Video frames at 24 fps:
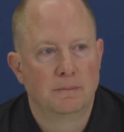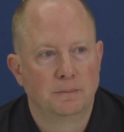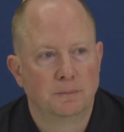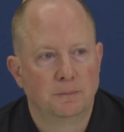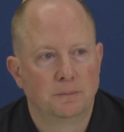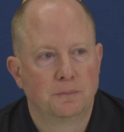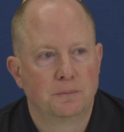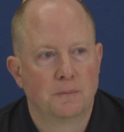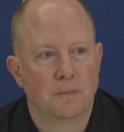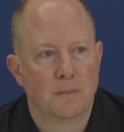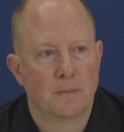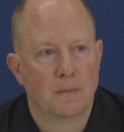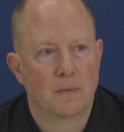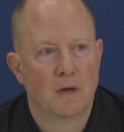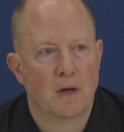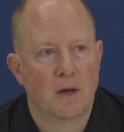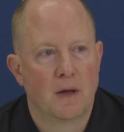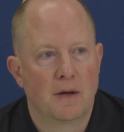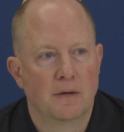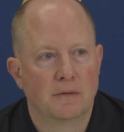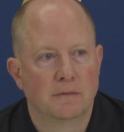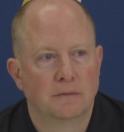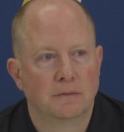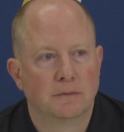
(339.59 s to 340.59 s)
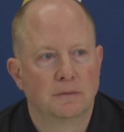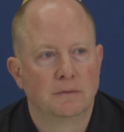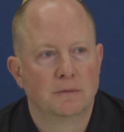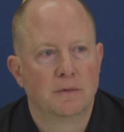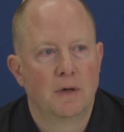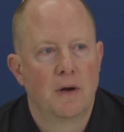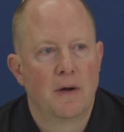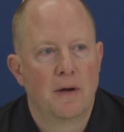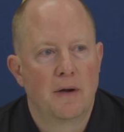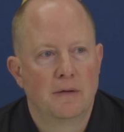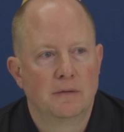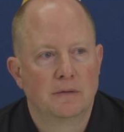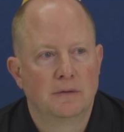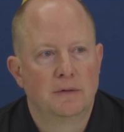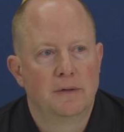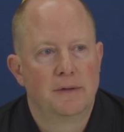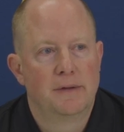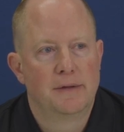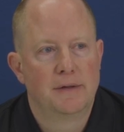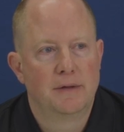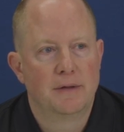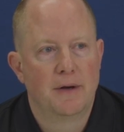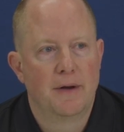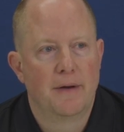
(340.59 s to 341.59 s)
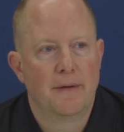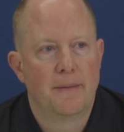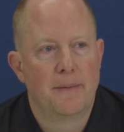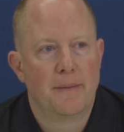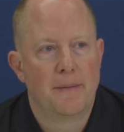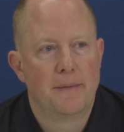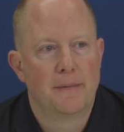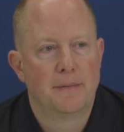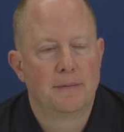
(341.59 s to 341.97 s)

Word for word: And they kind of hurt you on the glass a little bit, but outside yeah.